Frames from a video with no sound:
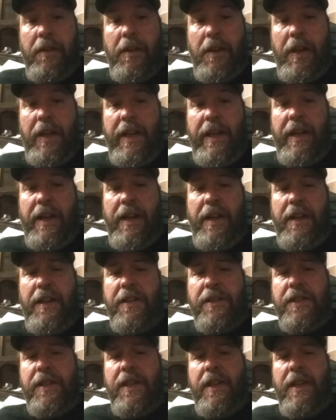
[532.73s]

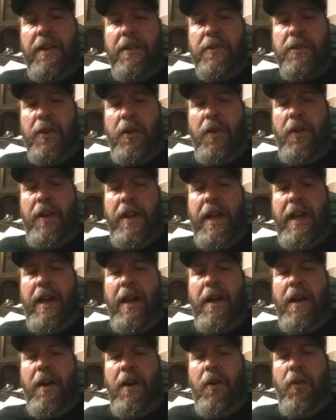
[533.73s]
and she goes on
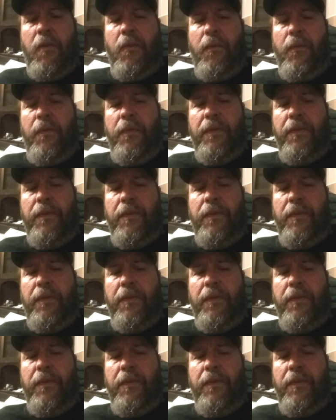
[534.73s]
how